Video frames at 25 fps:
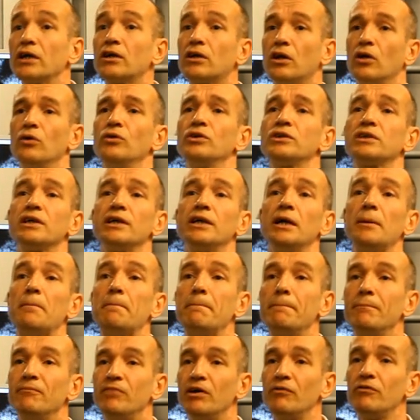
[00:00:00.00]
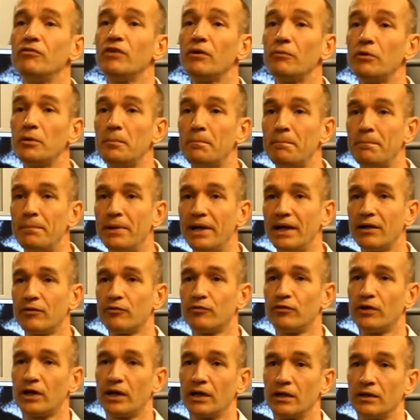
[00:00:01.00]
enclosed in a very, very big
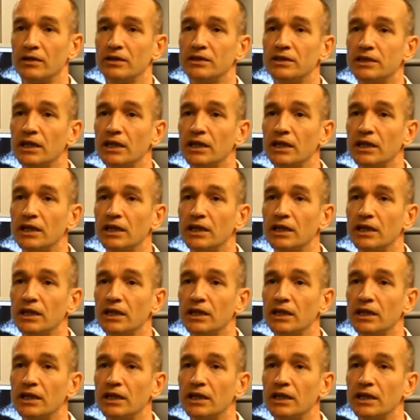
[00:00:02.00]
file,